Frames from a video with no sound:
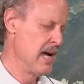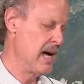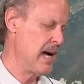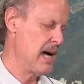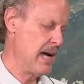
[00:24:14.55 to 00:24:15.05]

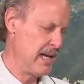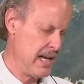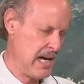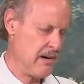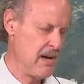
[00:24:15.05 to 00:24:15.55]
and
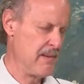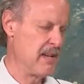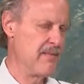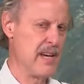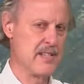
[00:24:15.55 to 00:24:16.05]
now having
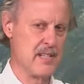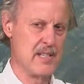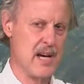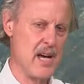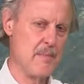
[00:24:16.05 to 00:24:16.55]
invested
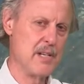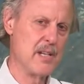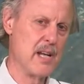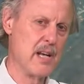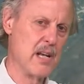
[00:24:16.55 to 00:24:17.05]
time into
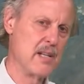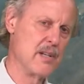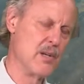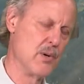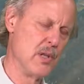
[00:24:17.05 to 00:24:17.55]
getting to
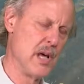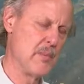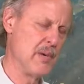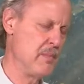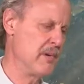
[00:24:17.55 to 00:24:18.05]
know a lot
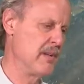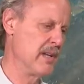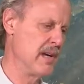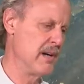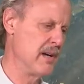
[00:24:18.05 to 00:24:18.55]
of people in
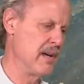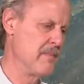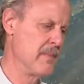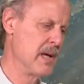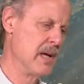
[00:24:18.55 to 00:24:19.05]
the area.
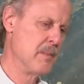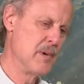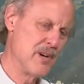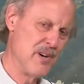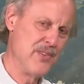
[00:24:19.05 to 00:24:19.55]

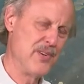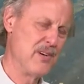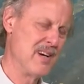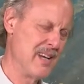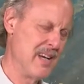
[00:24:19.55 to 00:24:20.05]
But
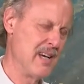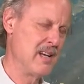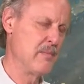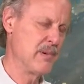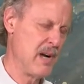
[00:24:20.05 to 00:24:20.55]
also,
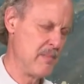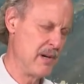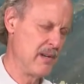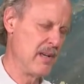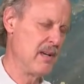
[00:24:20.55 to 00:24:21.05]
again,
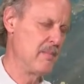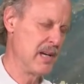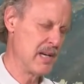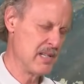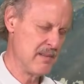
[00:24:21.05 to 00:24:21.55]
primarily
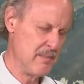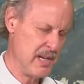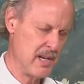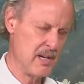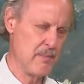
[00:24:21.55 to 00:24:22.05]
because of
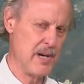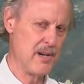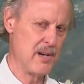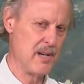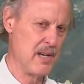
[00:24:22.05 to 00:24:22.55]
being in
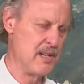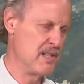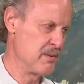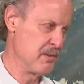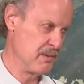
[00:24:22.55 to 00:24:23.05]
America and
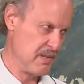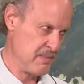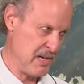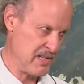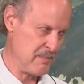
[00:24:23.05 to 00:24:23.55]
just with the
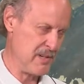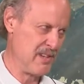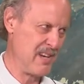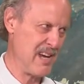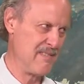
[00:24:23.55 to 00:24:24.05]

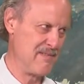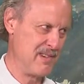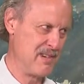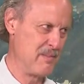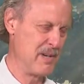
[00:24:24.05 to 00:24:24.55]
responsibility I
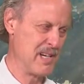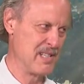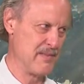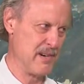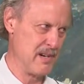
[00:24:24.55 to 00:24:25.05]
feel because
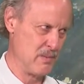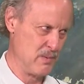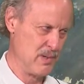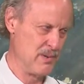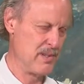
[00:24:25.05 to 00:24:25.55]
of our
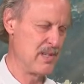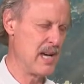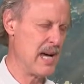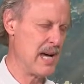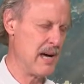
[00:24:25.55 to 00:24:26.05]
root
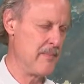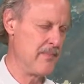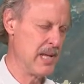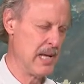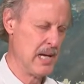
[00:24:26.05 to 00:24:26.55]

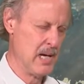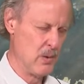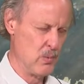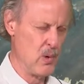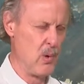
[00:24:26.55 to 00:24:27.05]

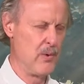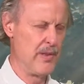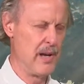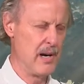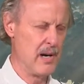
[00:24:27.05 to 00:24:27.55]
role
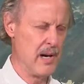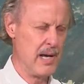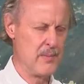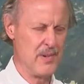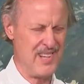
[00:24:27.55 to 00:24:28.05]
there,
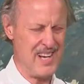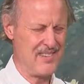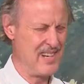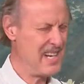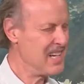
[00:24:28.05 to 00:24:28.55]
and really how a
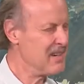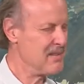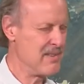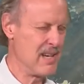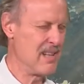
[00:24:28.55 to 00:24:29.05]

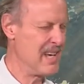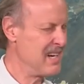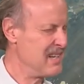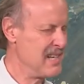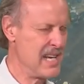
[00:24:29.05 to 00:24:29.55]
lot
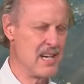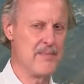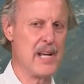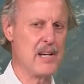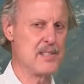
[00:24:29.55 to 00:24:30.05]
of negative
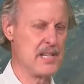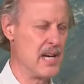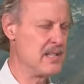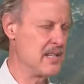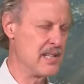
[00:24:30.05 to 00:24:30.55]

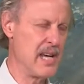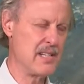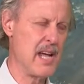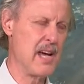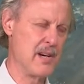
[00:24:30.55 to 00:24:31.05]
downsides
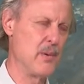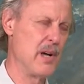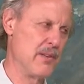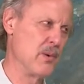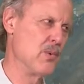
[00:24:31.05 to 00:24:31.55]
that's had
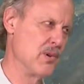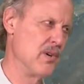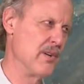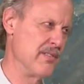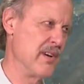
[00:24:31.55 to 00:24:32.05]
around the
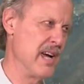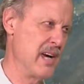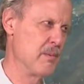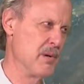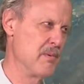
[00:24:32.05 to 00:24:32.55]
world. So how
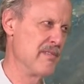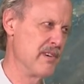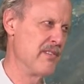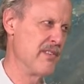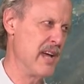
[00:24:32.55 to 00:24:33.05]
do we
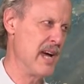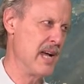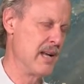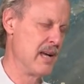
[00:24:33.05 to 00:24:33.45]
reverse that?